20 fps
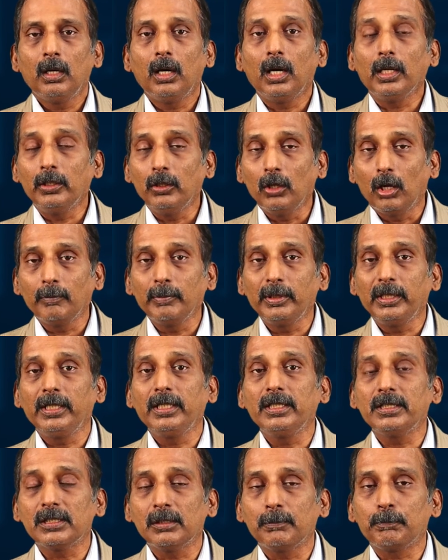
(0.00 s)
A
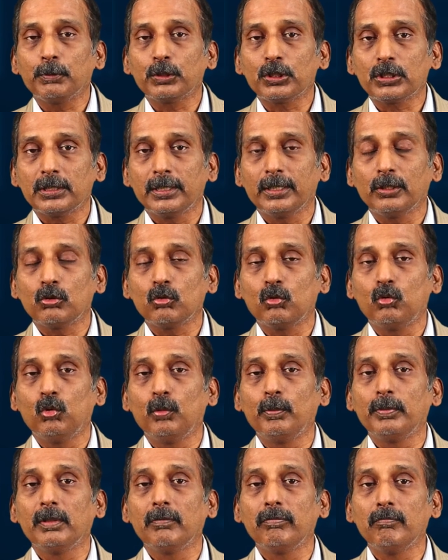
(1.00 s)
nominee is the person to
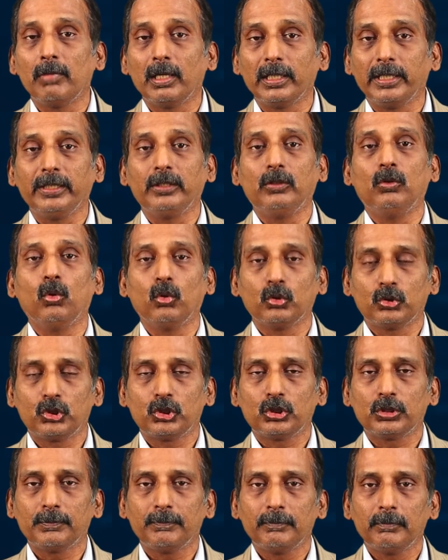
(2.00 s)
whom the money
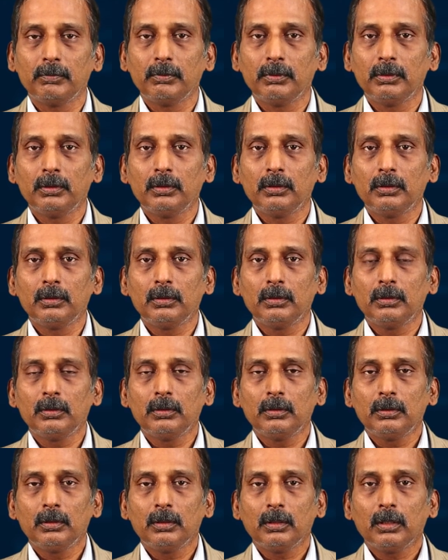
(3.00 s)
goes.
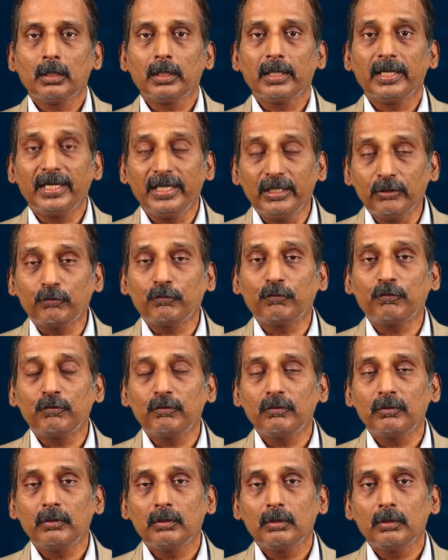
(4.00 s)

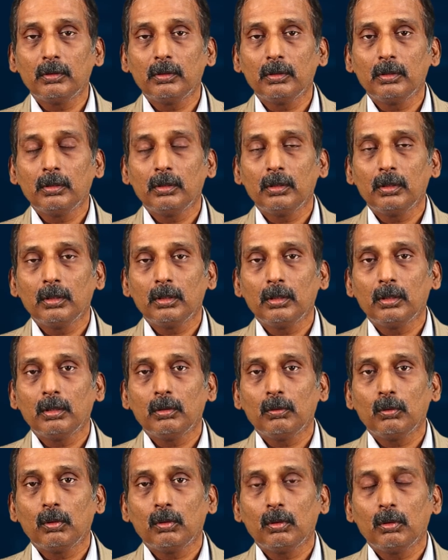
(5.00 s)
If
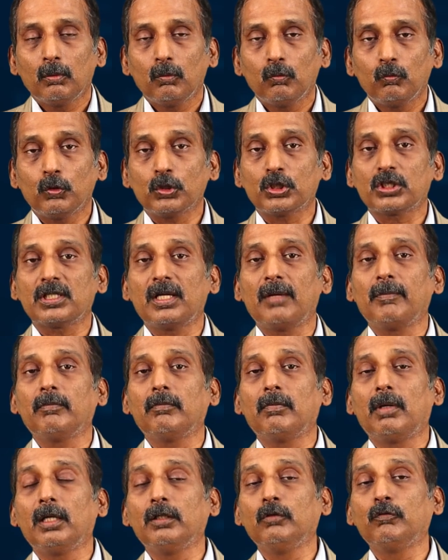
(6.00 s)
for
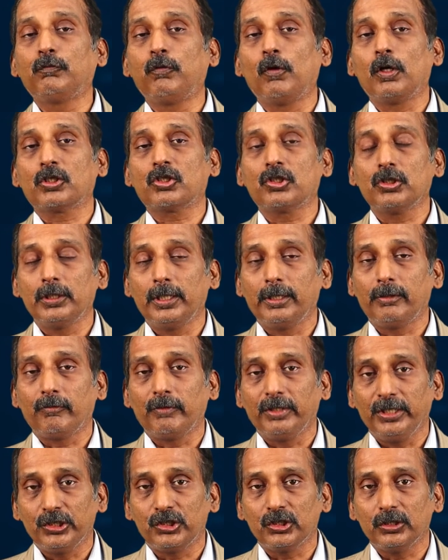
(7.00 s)
some unfortunate
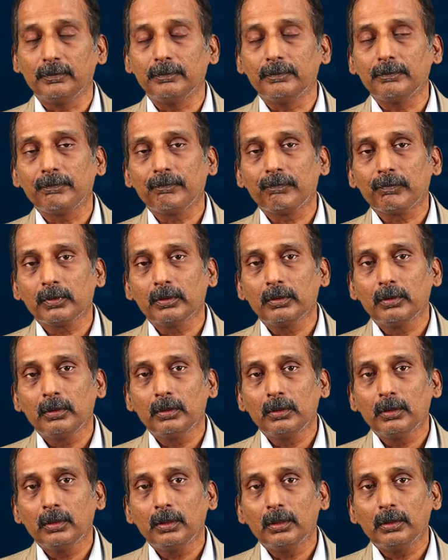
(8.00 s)
reason
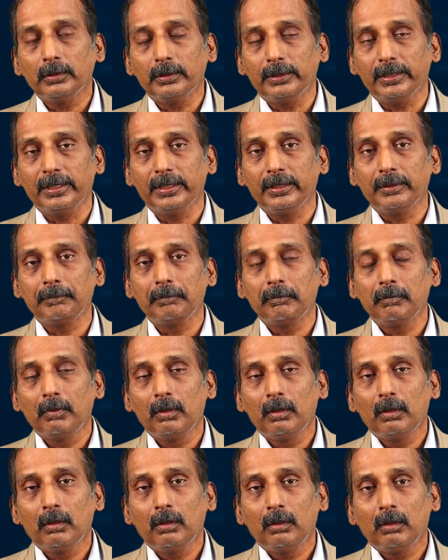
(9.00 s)
the
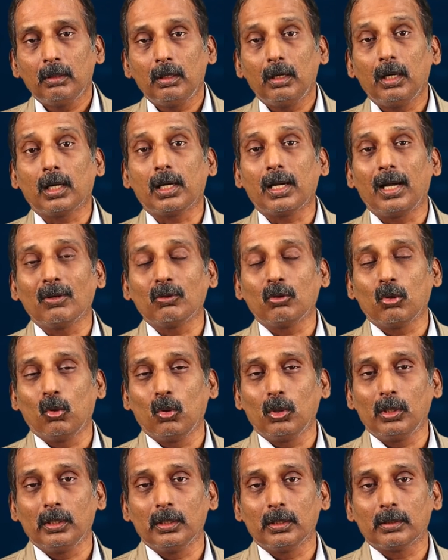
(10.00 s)
account
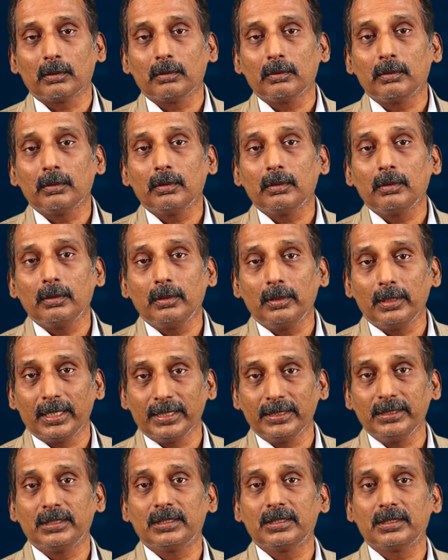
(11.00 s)
holder
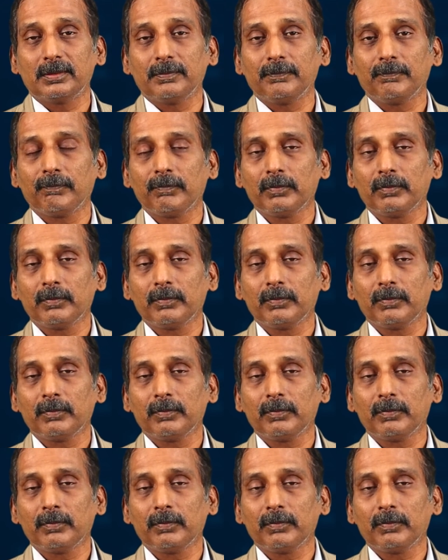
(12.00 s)
dies,